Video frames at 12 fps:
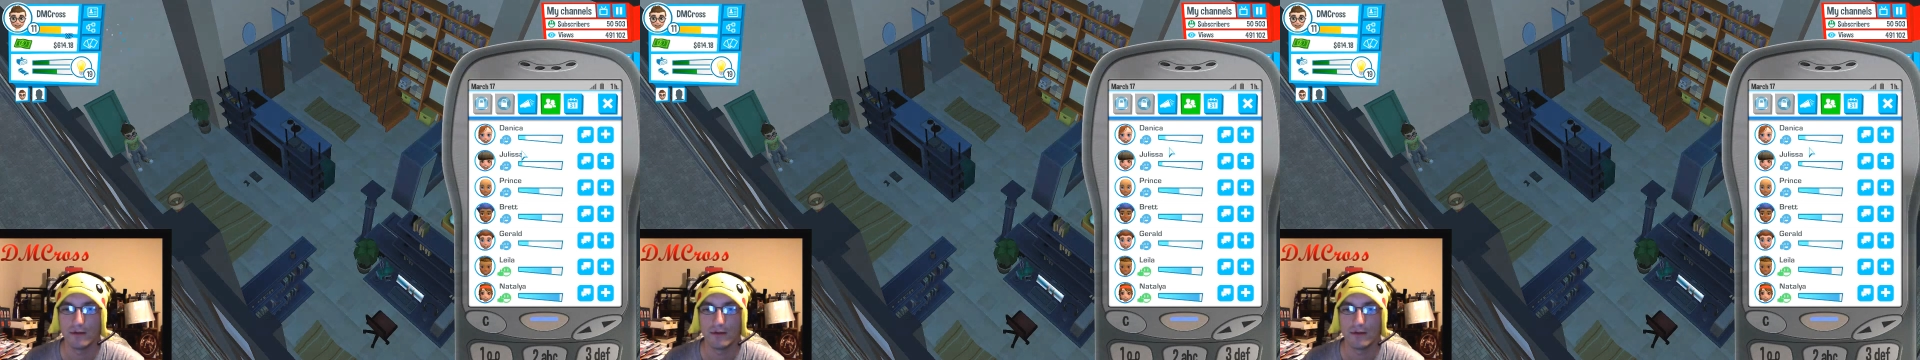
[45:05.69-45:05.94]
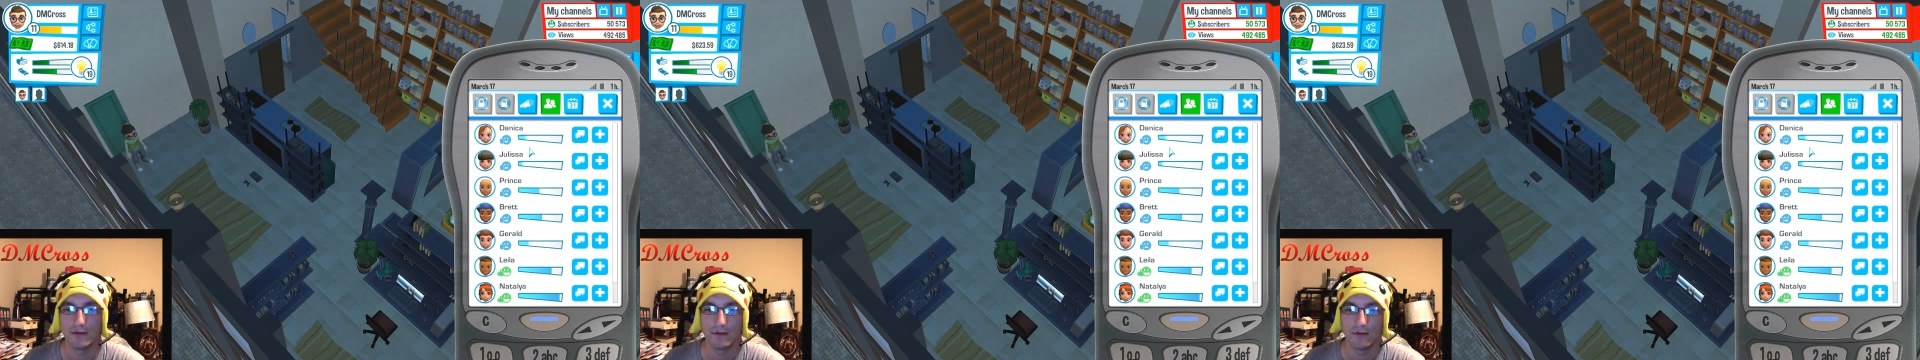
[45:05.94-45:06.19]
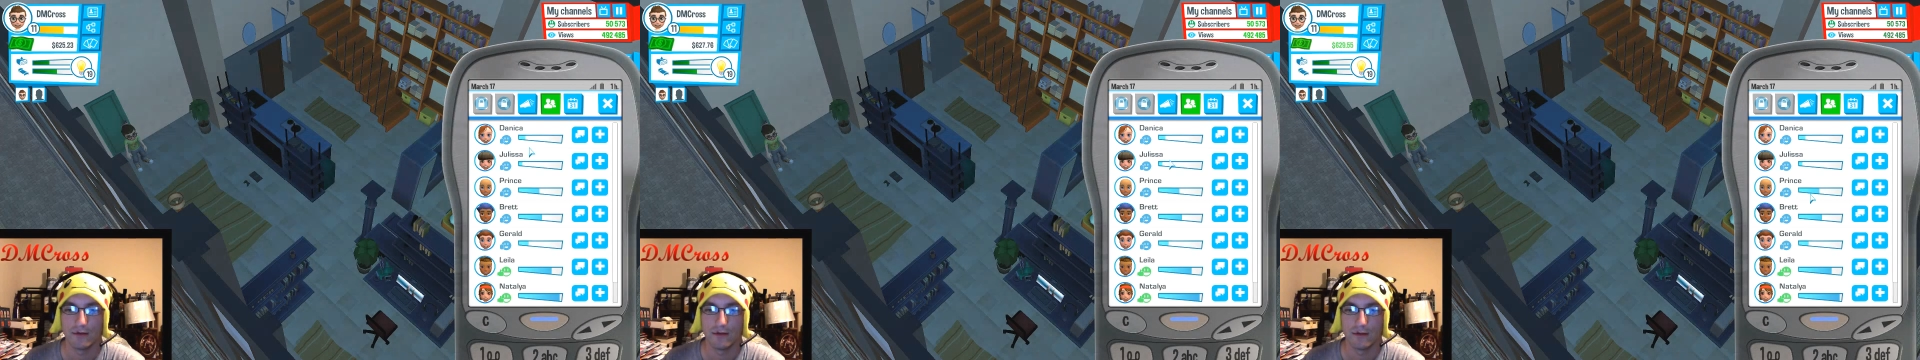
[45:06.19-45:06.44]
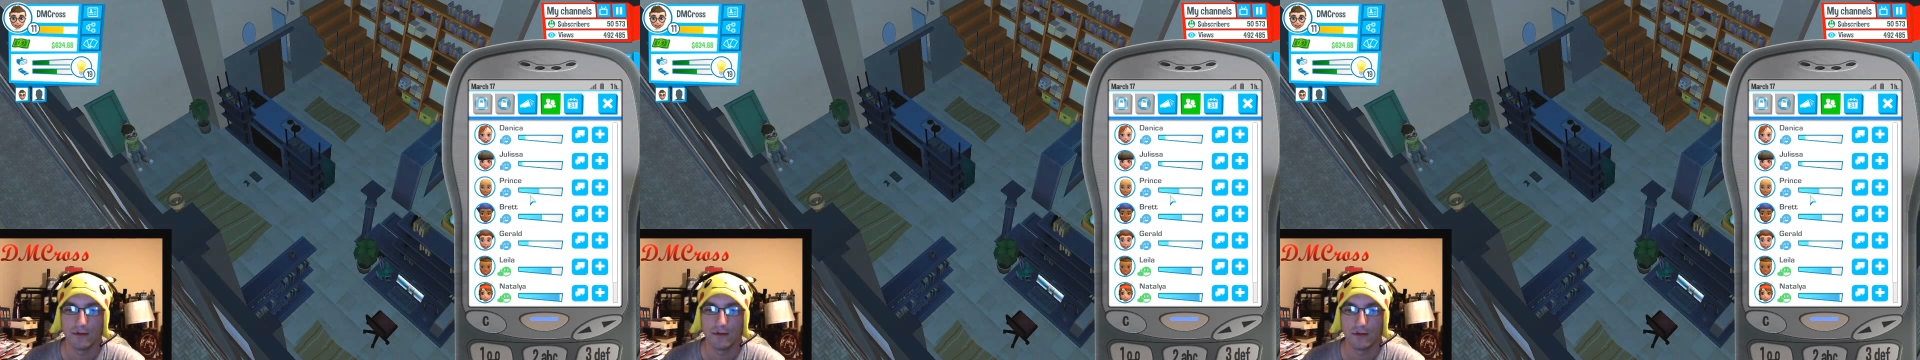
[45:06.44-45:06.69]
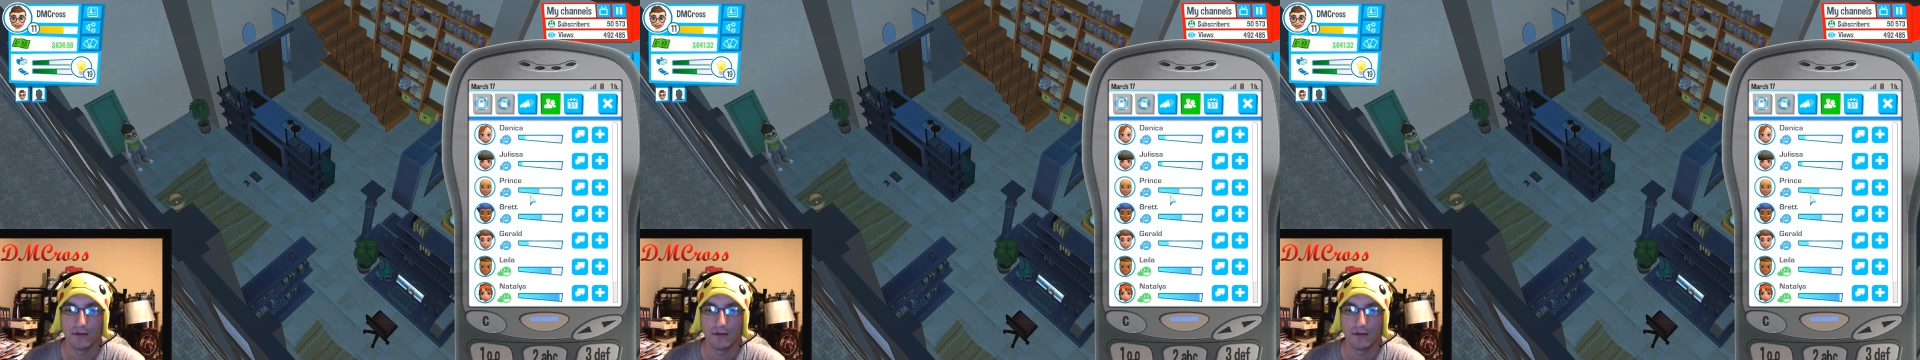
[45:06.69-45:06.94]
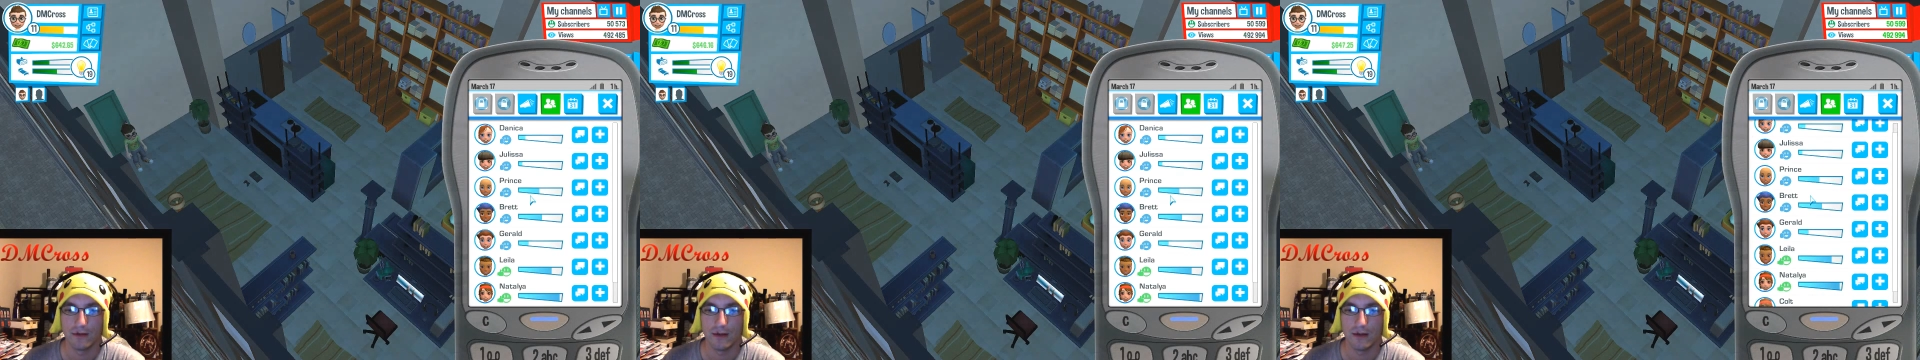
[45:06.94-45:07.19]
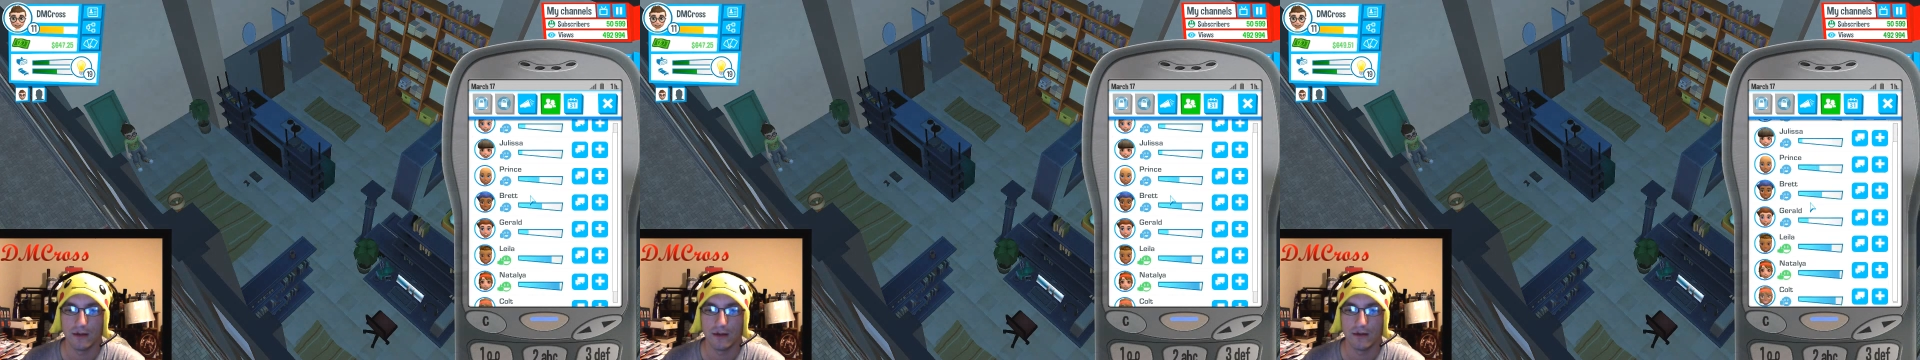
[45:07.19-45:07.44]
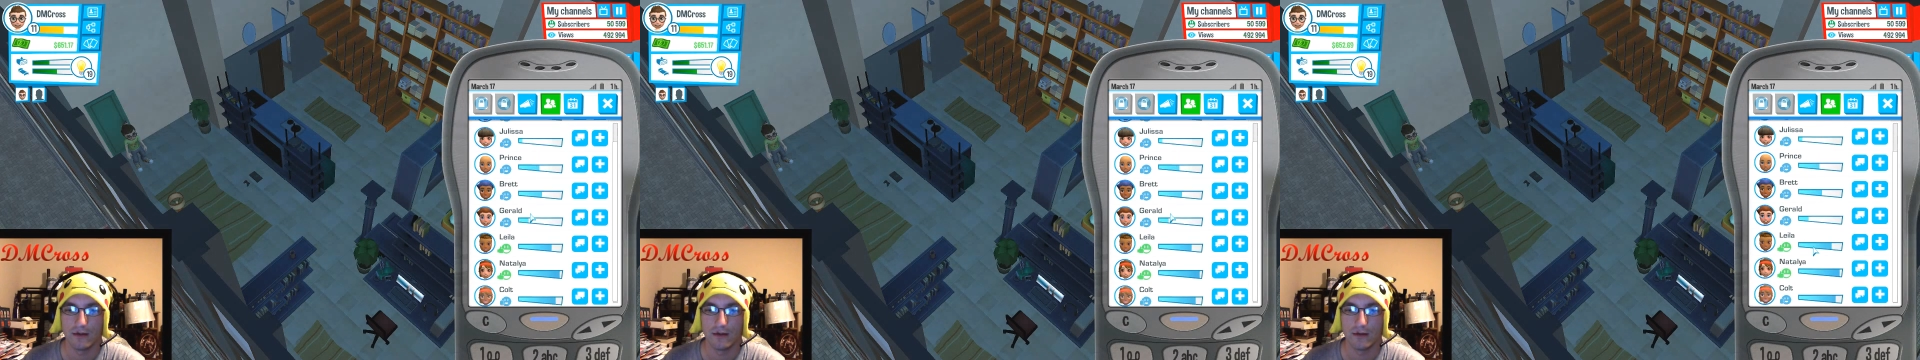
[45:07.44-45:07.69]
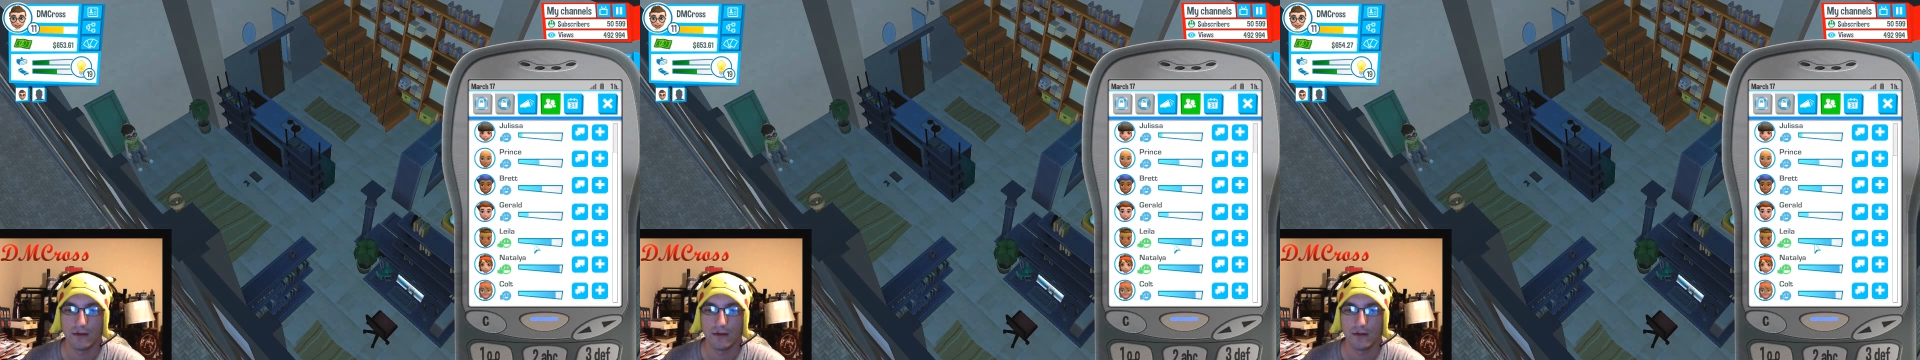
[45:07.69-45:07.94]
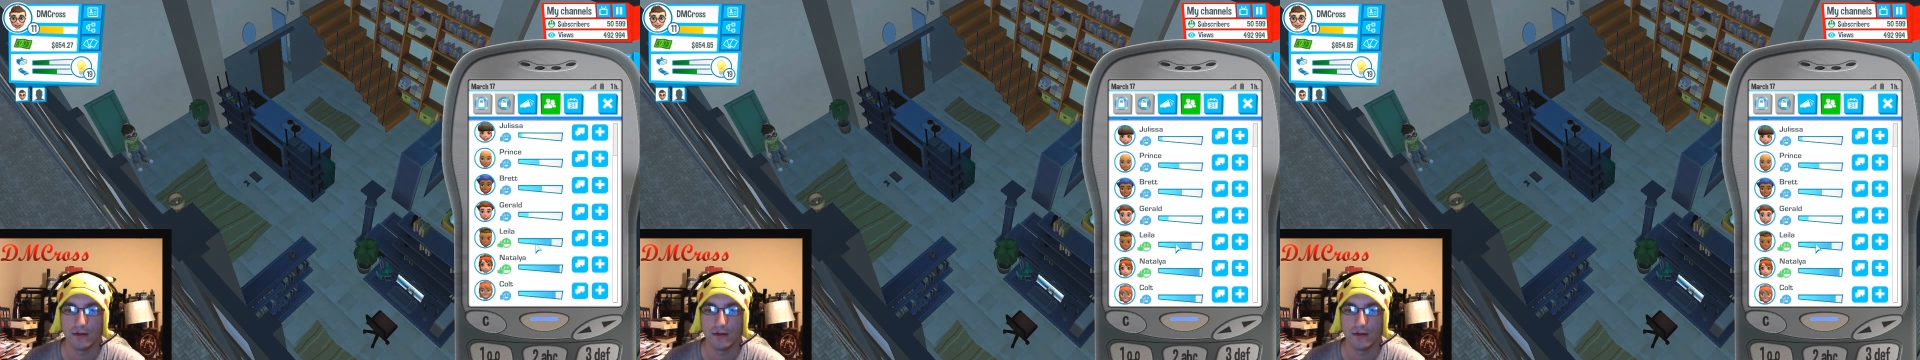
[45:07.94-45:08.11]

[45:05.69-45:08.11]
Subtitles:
[no speech]